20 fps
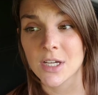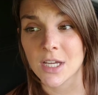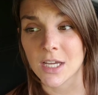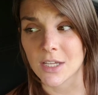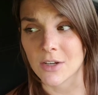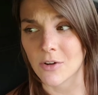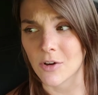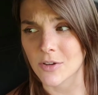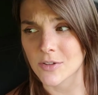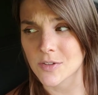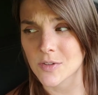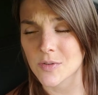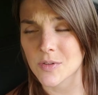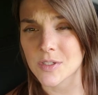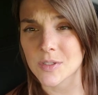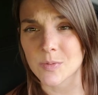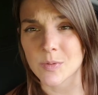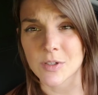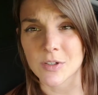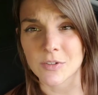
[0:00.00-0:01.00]
And also
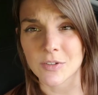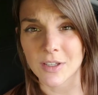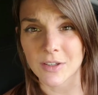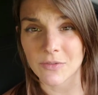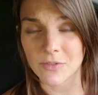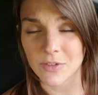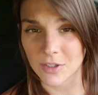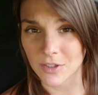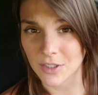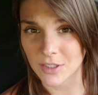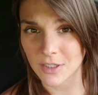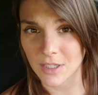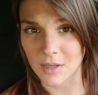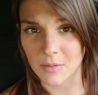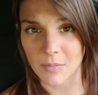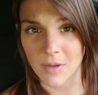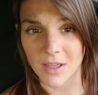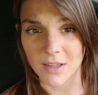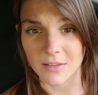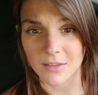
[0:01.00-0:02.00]
this weird like feeling like
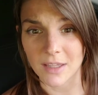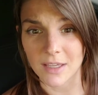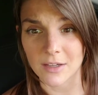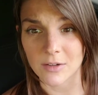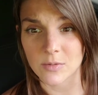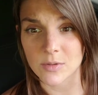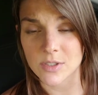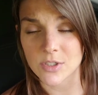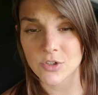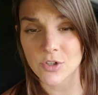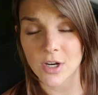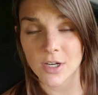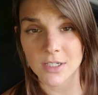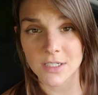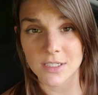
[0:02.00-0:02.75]
my leg was trying to